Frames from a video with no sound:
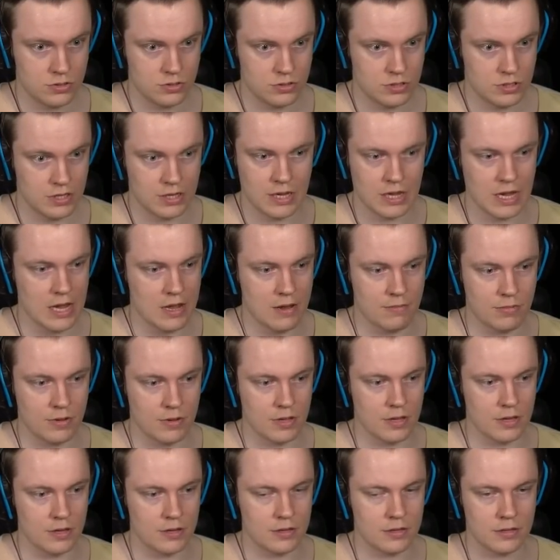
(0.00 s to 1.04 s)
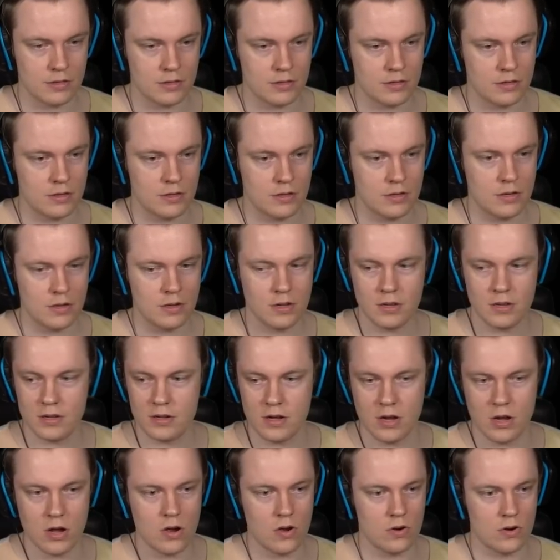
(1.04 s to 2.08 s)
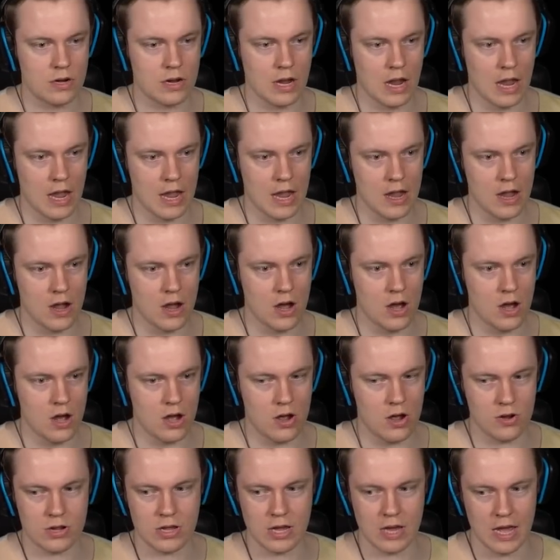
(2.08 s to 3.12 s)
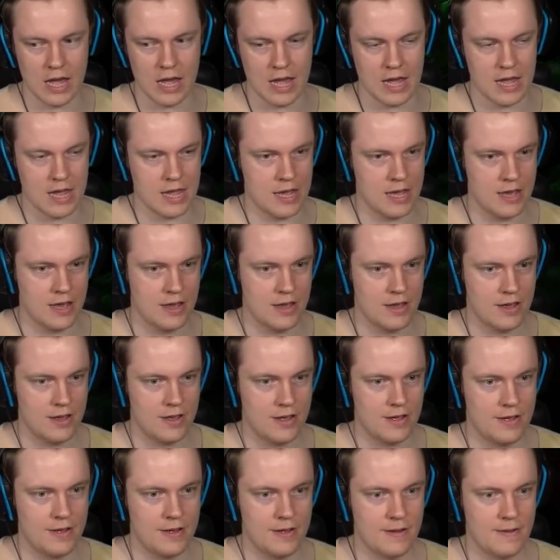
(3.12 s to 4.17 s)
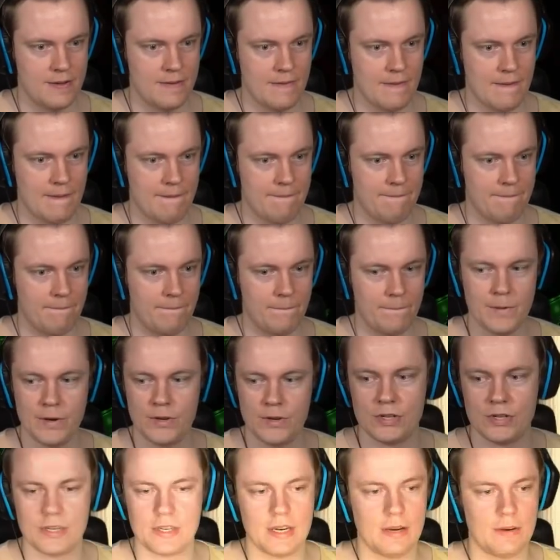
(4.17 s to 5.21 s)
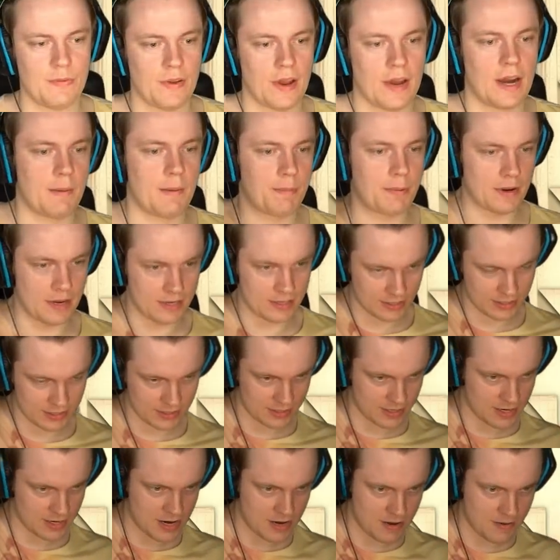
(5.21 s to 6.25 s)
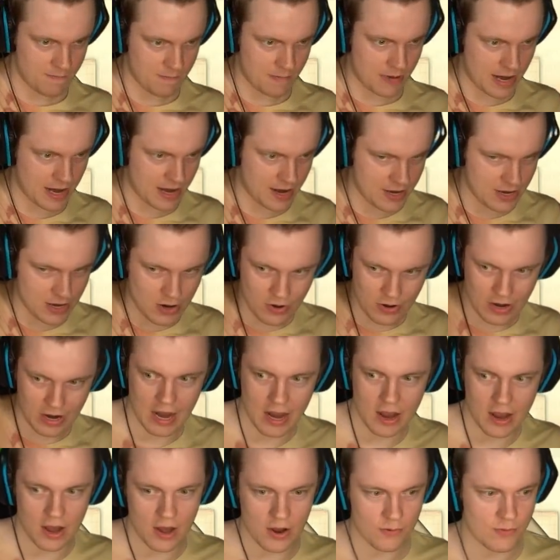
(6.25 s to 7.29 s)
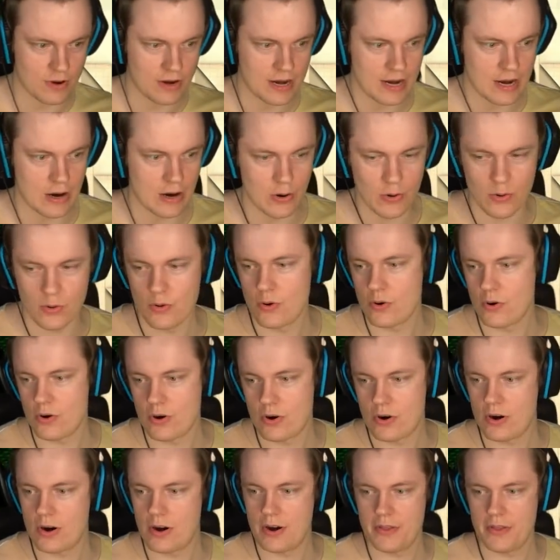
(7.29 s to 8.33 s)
It can't be this. Okay, okay. We need fingerprints. Mare Yokai Onryo or